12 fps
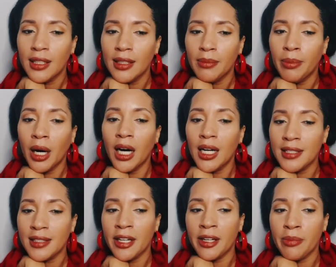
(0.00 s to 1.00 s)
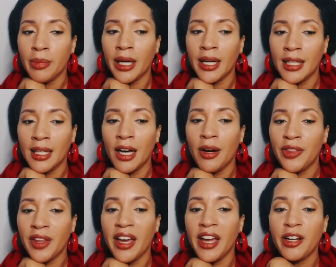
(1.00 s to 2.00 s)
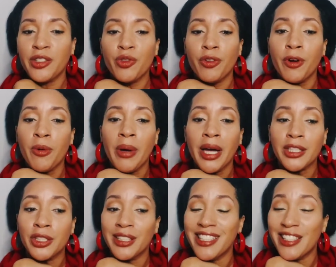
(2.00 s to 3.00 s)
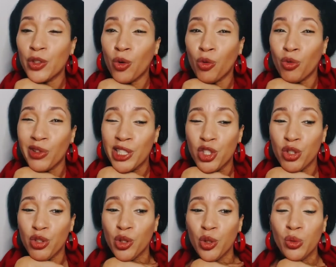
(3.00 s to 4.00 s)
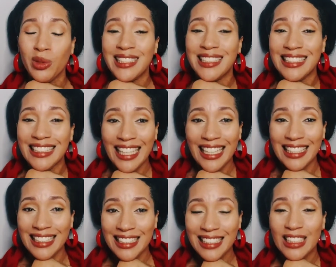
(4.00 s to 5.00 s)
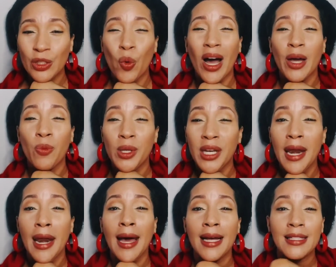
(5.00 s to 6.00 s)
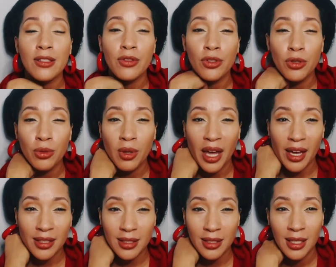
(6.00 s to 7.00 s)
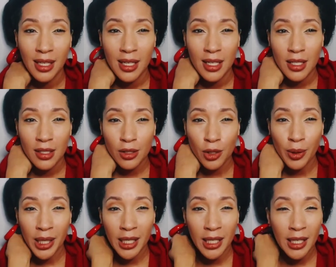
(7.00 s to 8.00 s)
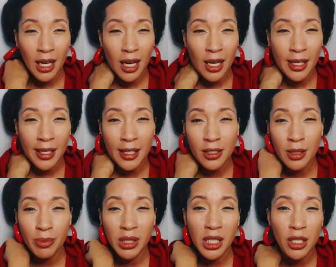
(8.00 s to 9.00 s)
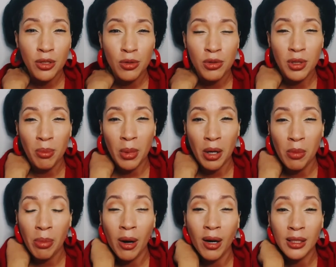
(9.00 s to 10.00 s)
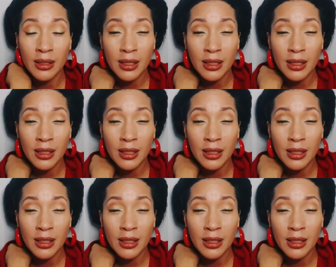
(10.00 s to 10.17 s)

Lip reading: bonds thereby allowing the hair to revert back to its original state. So I would not do that. So again, I typically use the Male Balm